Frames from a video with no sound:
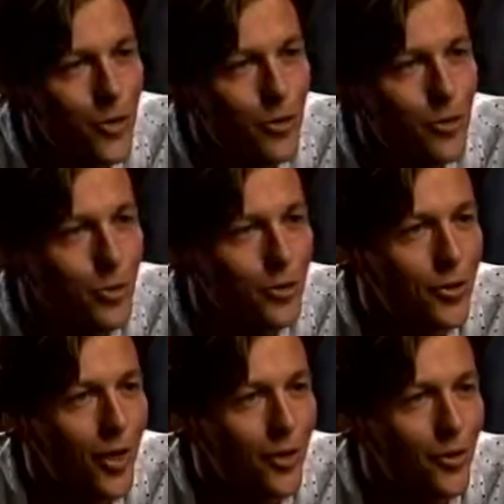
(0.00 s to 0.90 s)
You just pulled
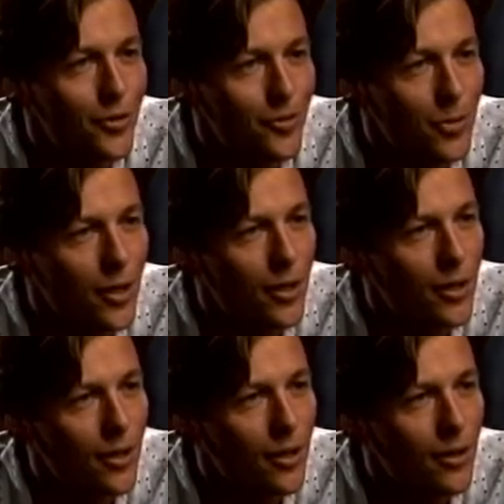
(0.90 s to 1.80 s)
your hand away from me
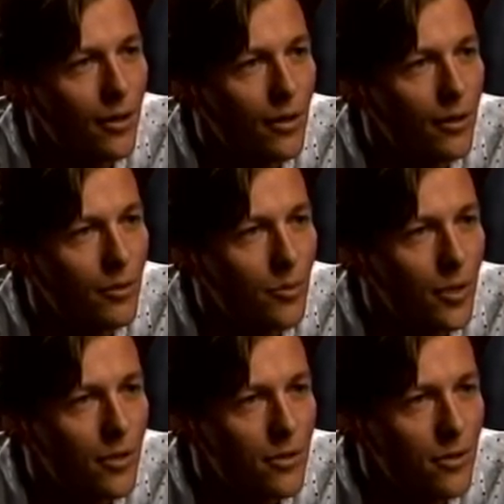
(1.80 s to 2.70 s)

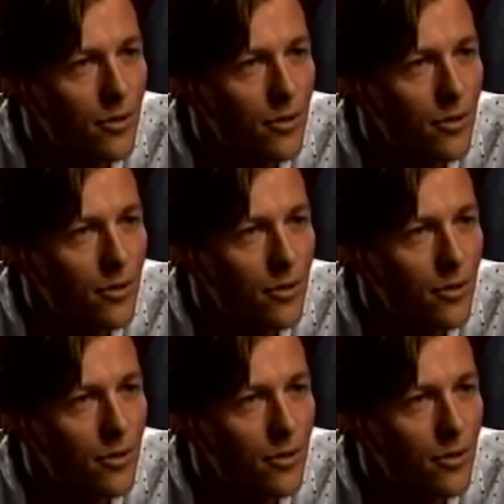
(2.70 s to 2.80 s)
because